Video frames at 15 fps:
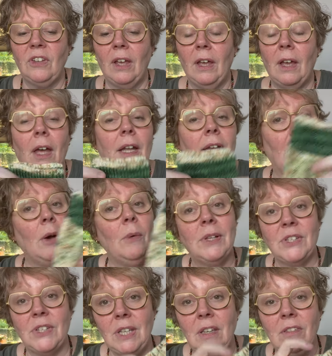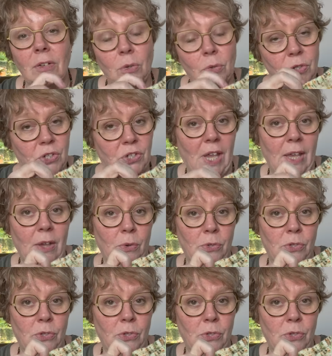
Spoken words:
now it's even on sale,